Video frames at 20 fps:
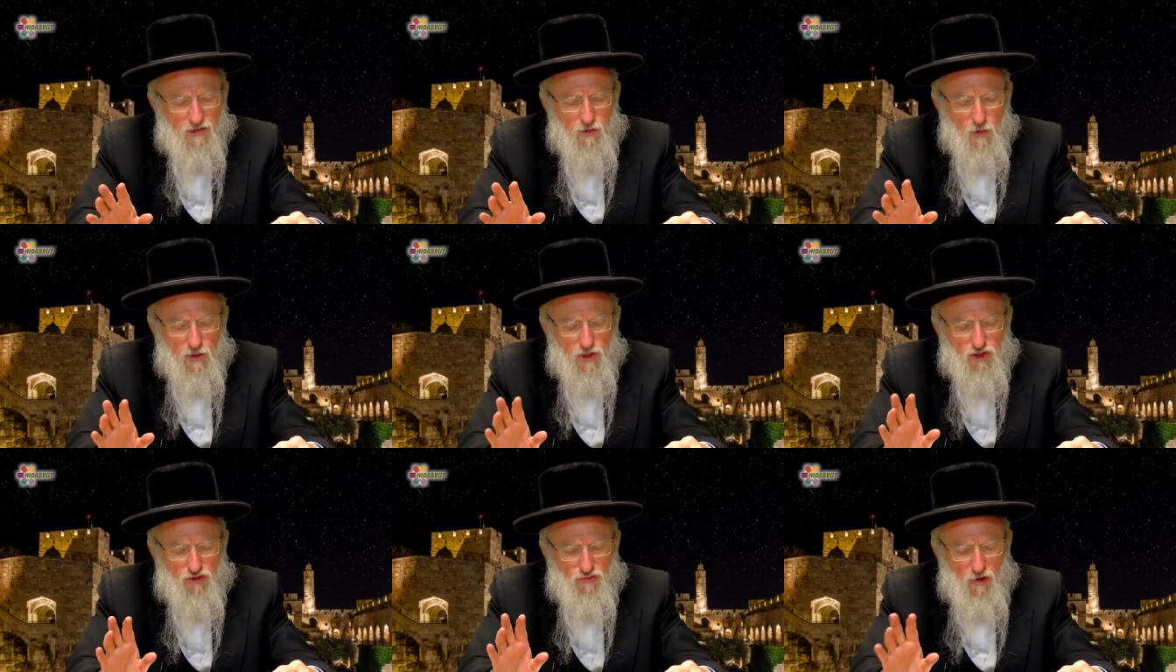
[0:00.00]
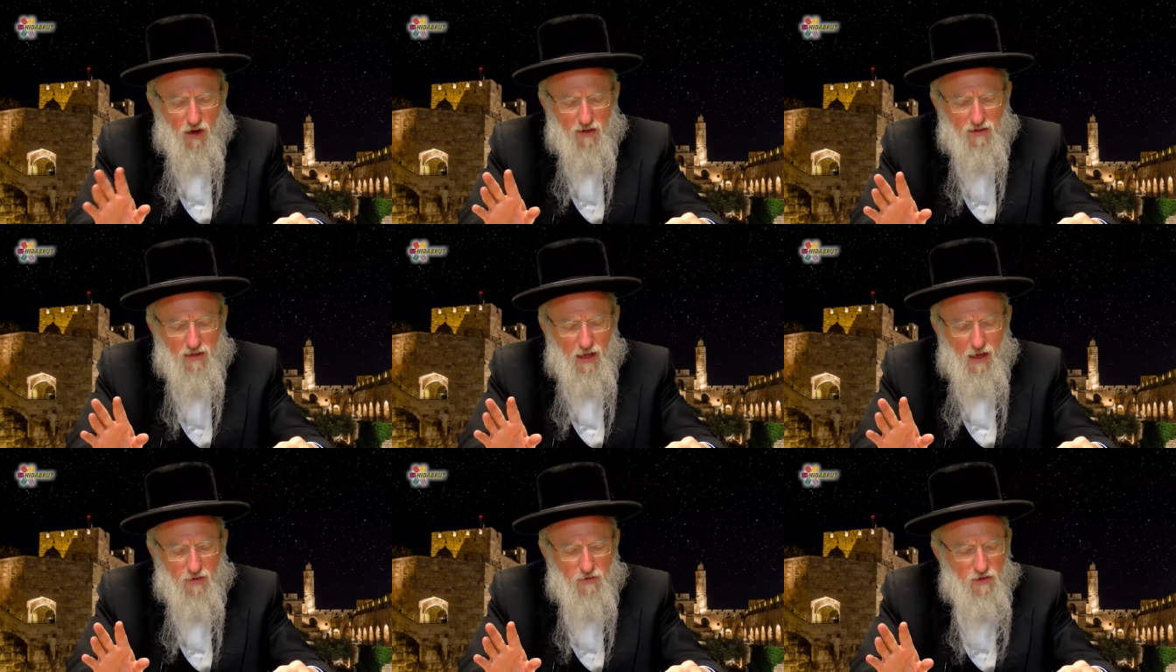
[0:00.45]
so he
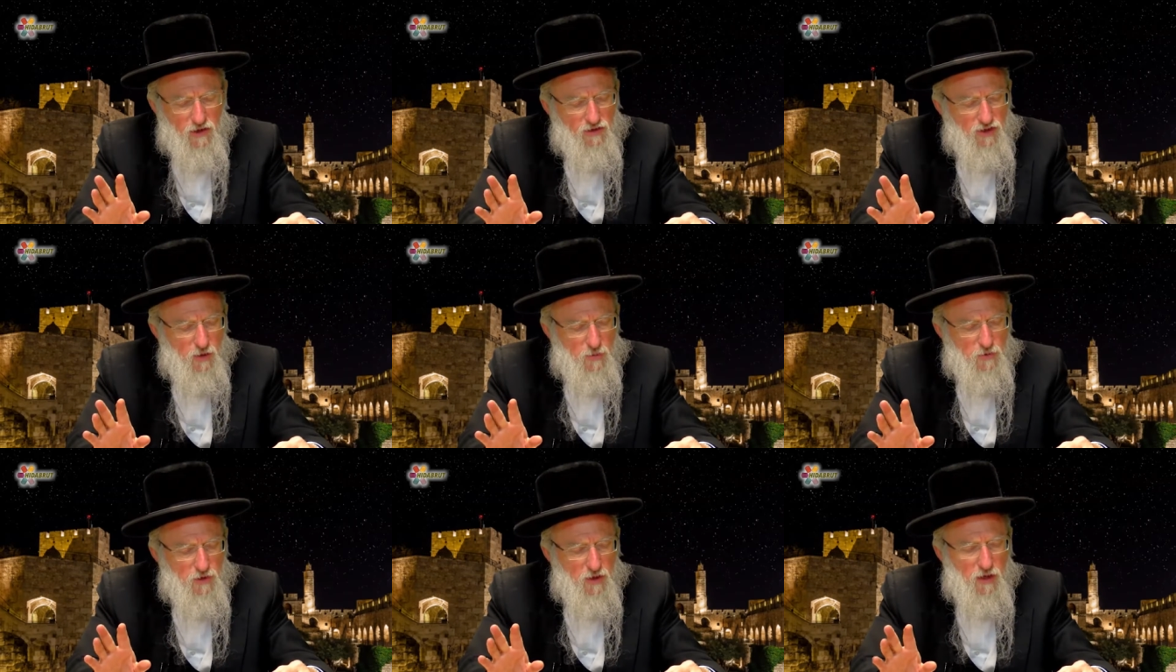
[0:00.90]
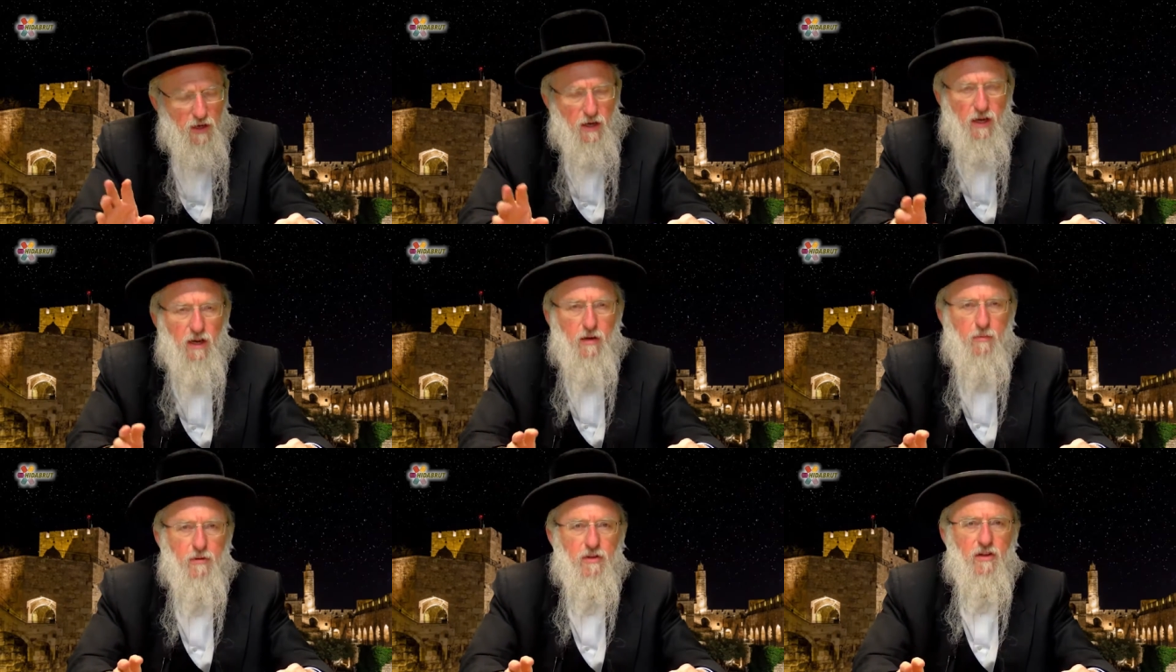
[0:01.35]
struck down the Egyptian and
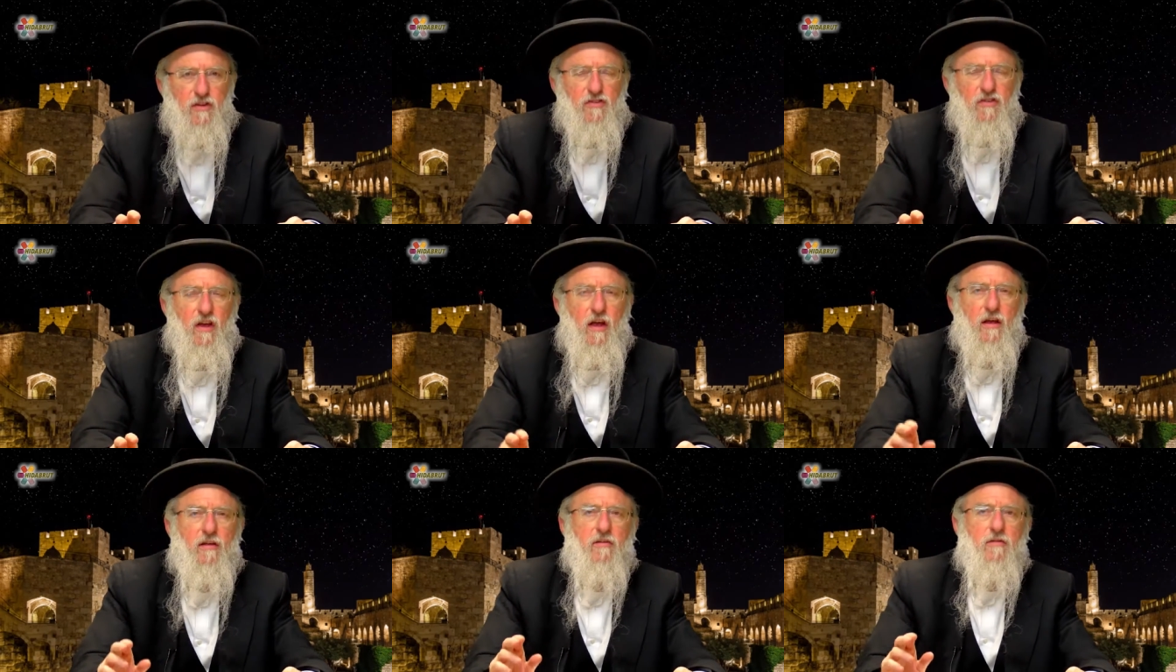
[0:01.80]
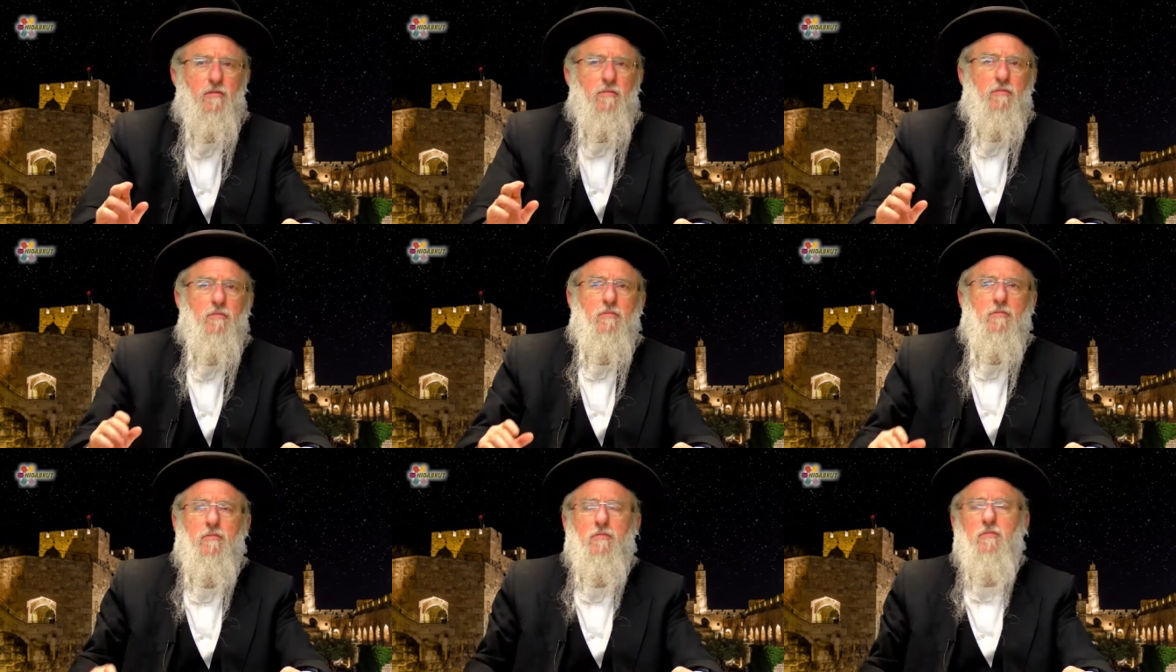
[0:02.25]
hid him in the sand.
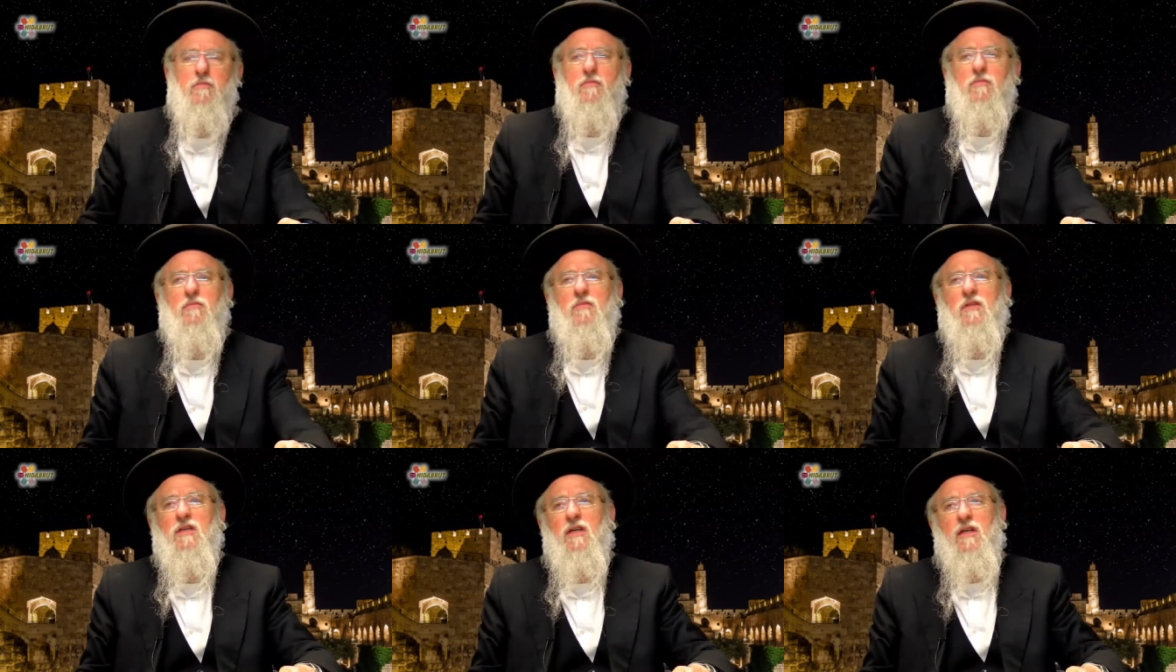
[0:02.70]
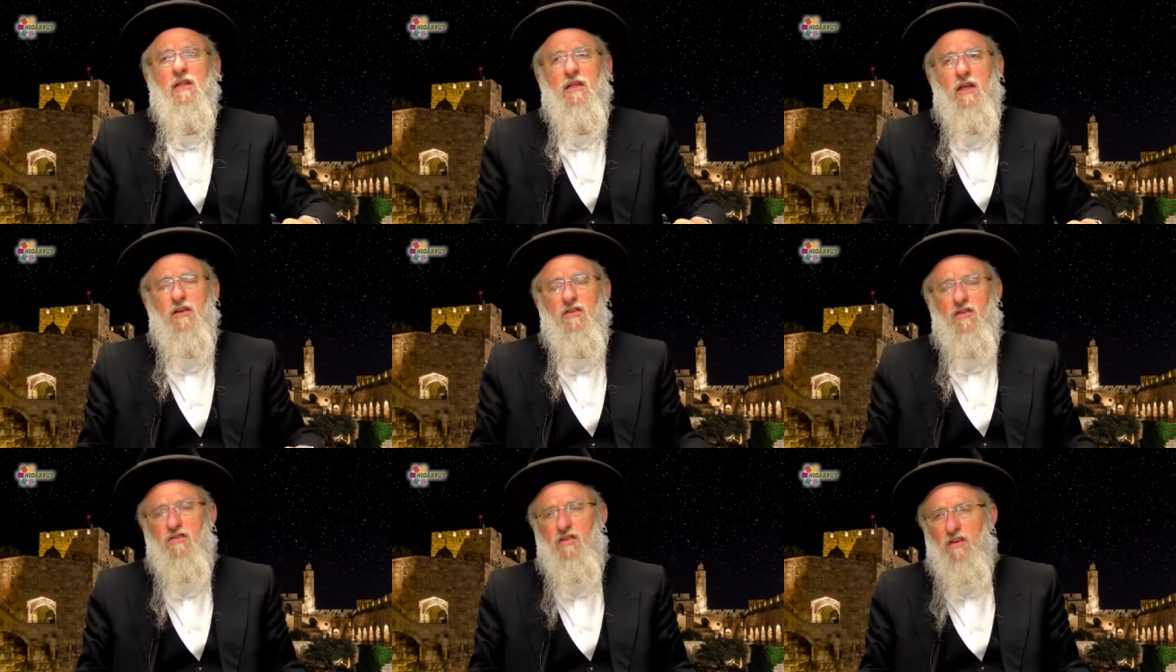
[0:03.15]

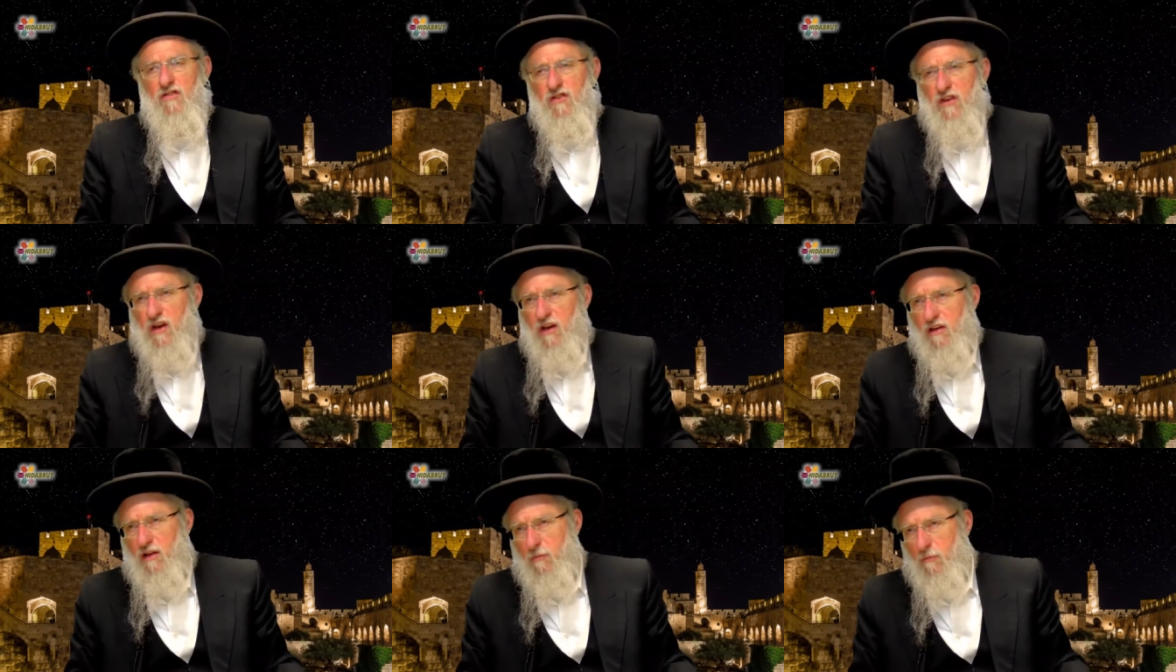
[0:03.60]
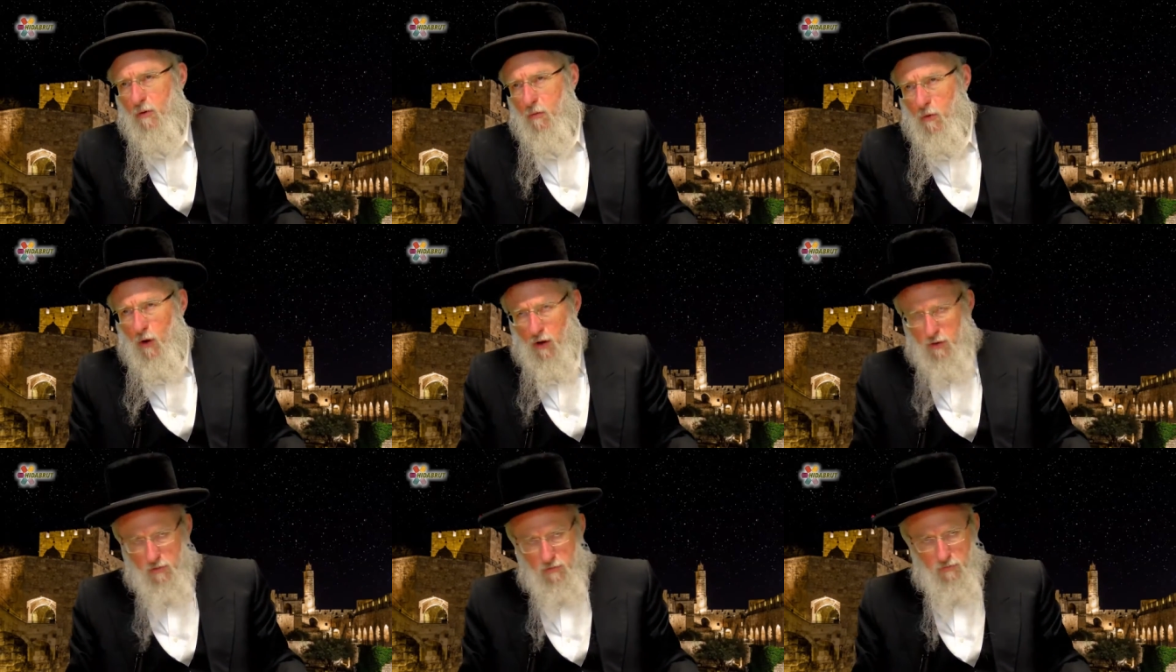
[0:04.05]
This is incident number
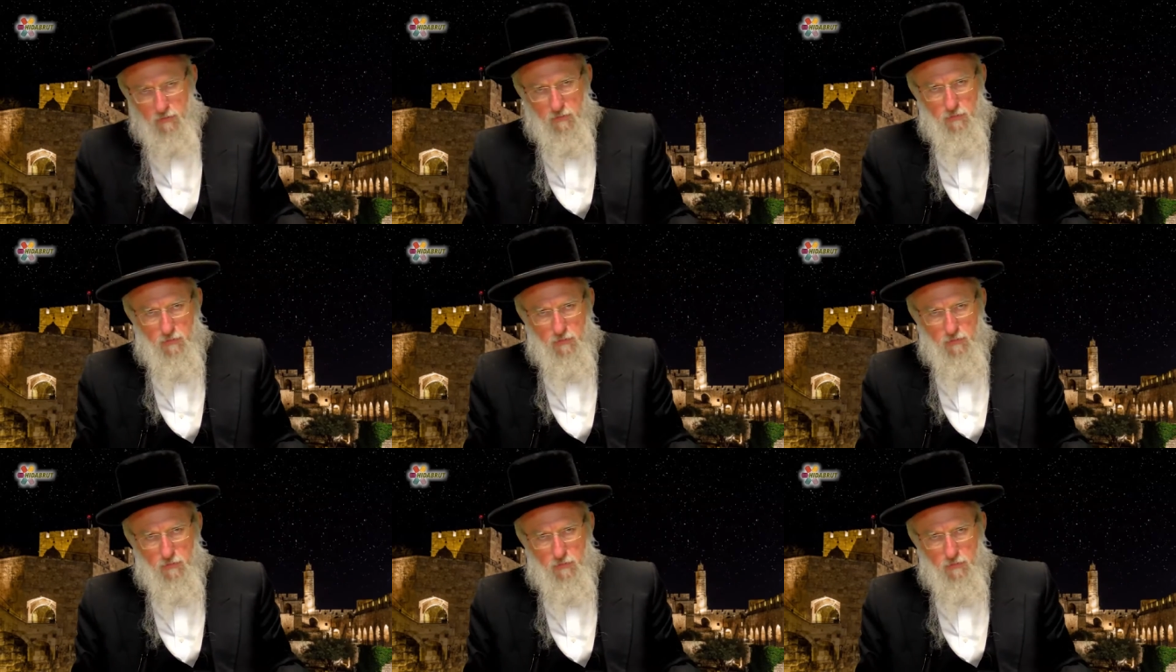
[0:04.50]
1.